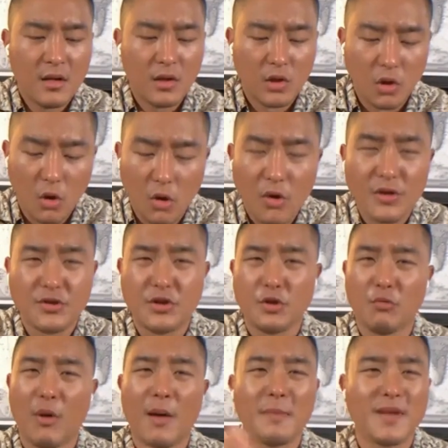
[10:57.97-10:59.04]
Lord, do
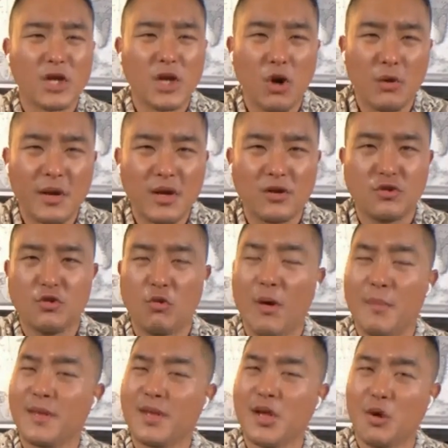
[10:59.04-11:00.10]
you want me to go here? Do you
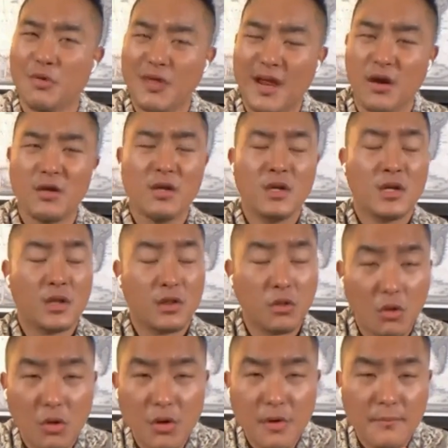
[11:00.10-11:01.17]
want me to go there?
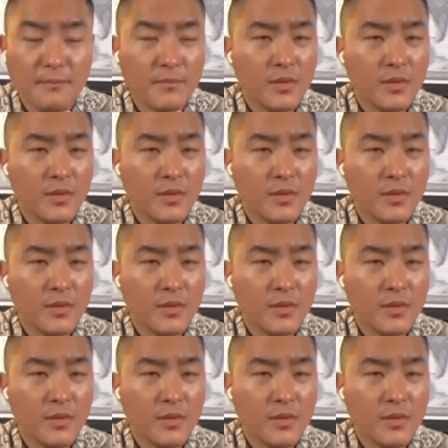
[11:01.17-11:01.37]
Lord,